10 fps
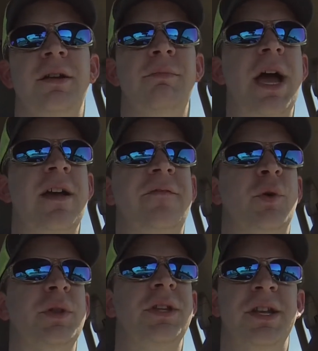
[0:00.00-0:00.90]
back and
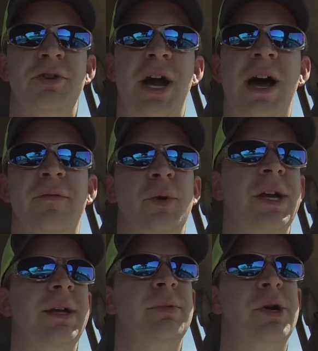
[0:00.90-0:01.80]
forth in the
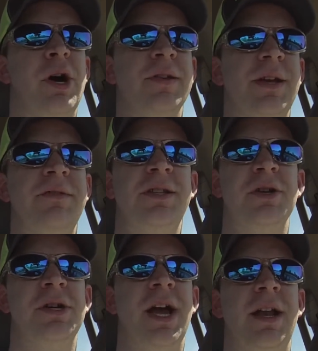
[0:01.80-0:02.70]
driveway, because I've
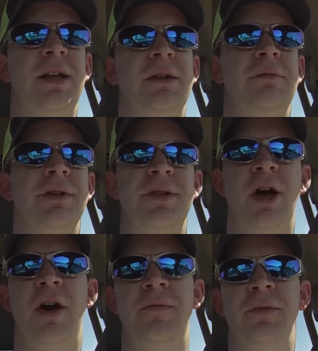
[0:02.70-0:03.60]
still got to
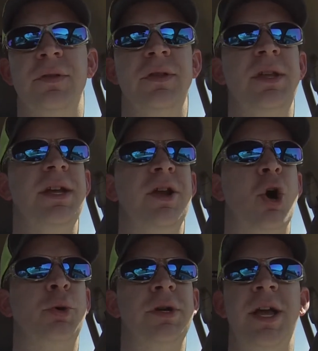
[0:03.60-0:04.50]
resolve an
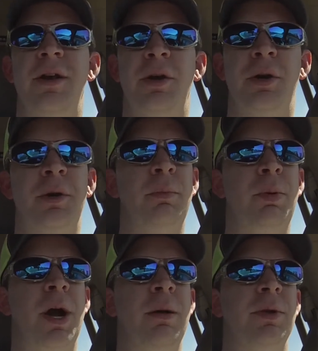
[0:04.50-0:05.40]
alternator
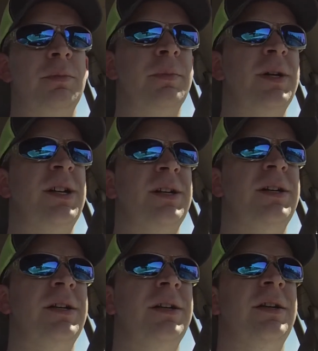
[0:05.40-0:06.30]
problem,
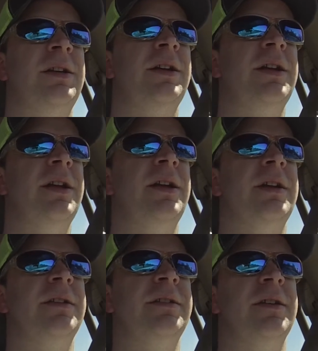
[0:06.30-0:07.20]

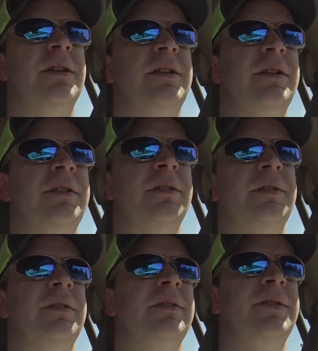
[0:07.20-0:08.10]
and
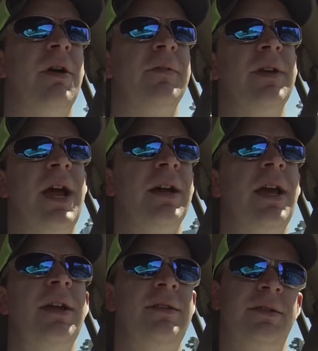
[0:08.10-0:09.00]
so I
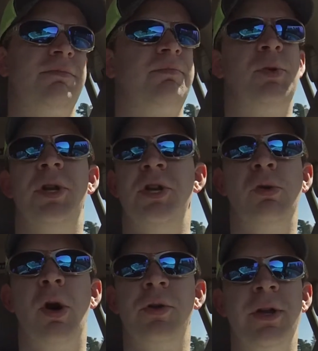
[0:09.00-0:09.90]
got to just put a new
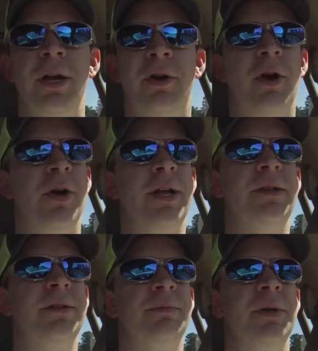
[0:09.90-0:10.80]
alternator on it
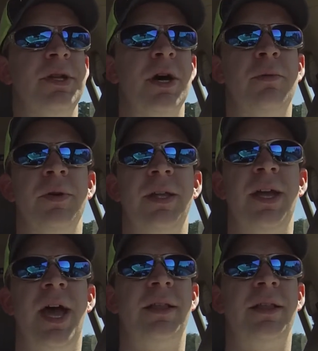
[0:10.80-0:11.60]
and just be done with it.